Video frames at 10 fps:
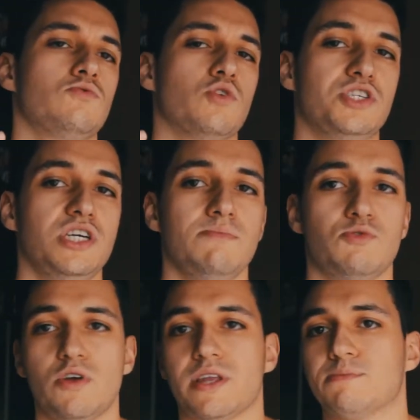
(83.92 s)
to the gym
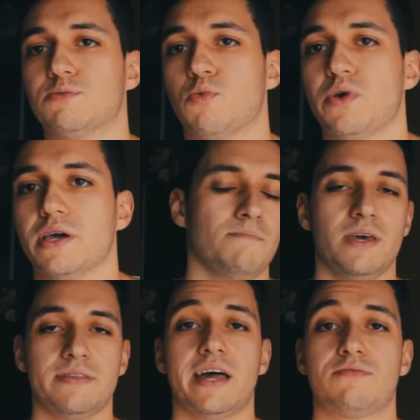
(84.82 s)
three times per week,
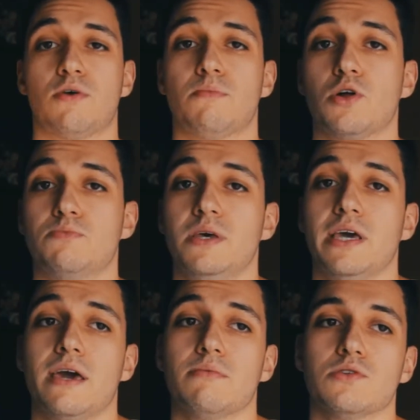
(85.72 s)
being that from not
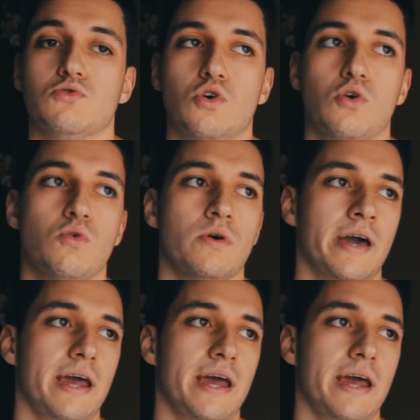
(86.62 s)
being able to go